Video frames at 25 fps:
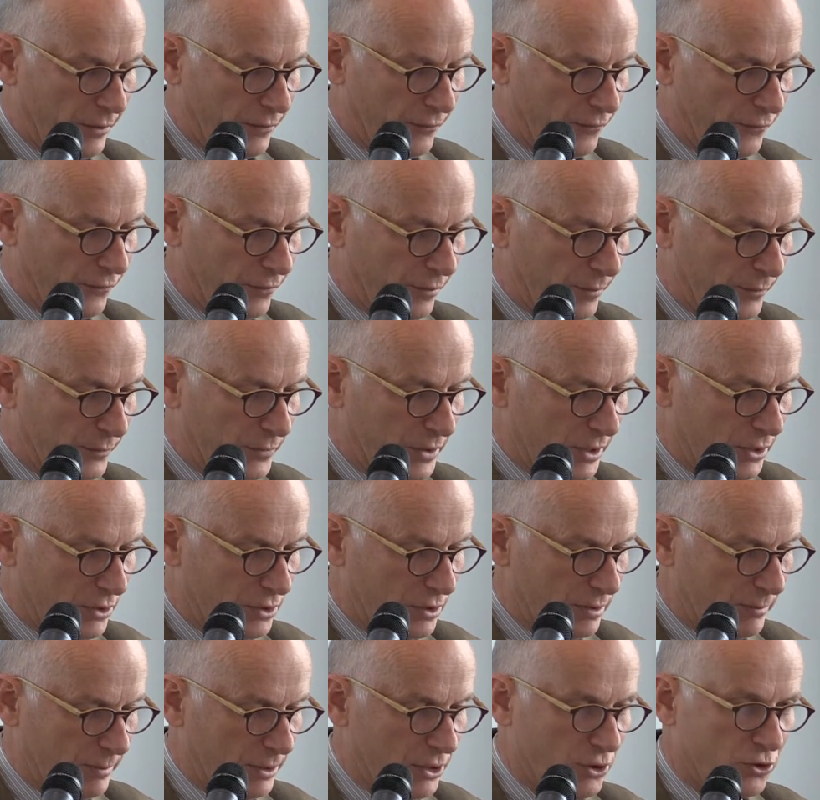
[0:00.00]
from
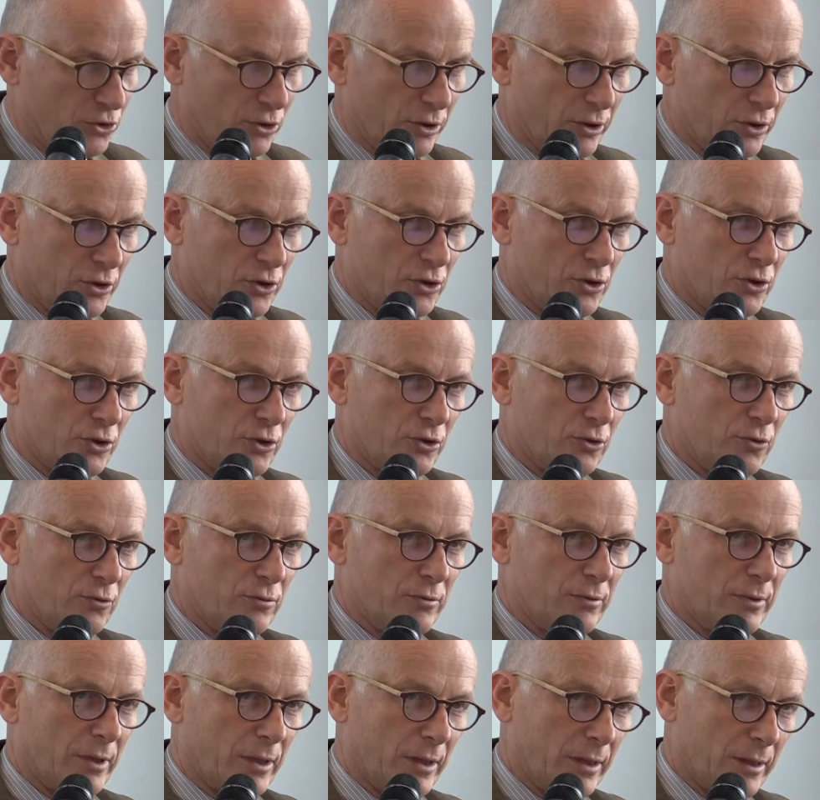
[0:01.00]
DG Research
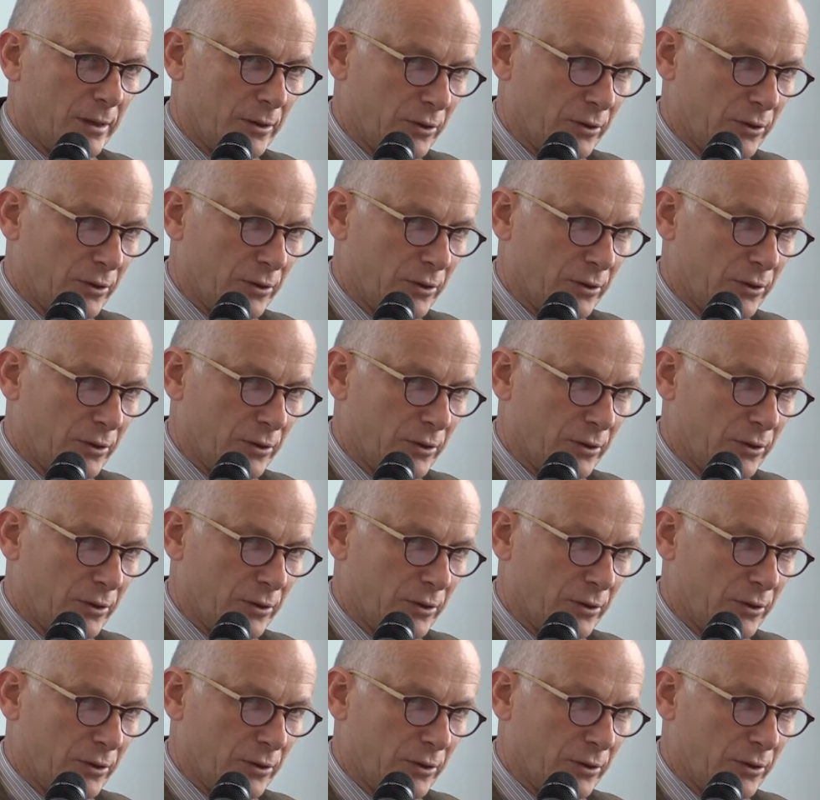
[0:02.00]
to